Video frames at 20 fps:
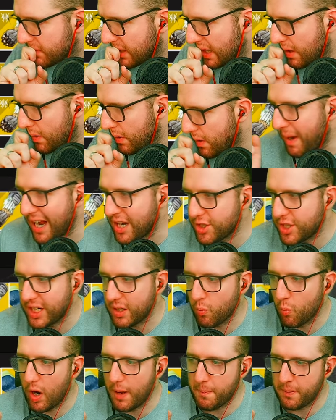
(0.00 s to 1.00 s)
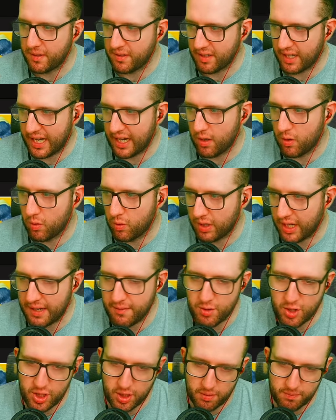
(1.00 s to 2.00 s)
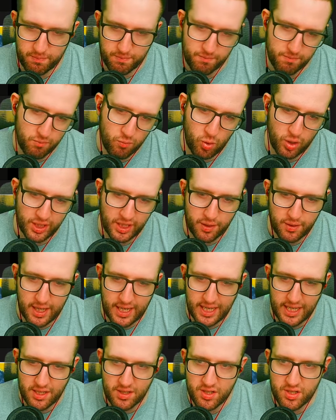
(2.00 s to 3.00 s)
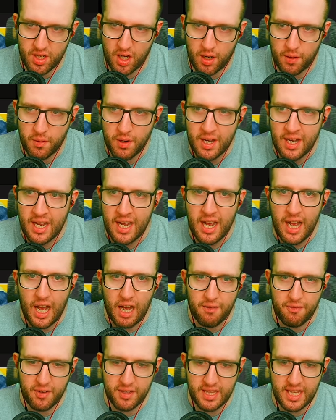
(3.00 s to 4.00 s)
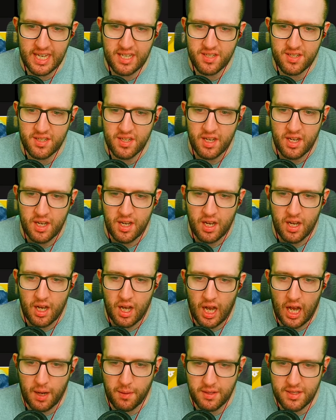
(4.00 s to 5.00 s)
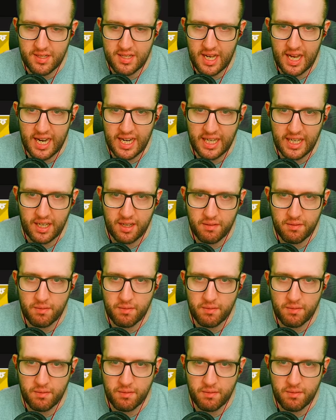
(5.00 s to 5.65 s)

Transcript: matching weapon kill, gives you what you need. So for this, I would say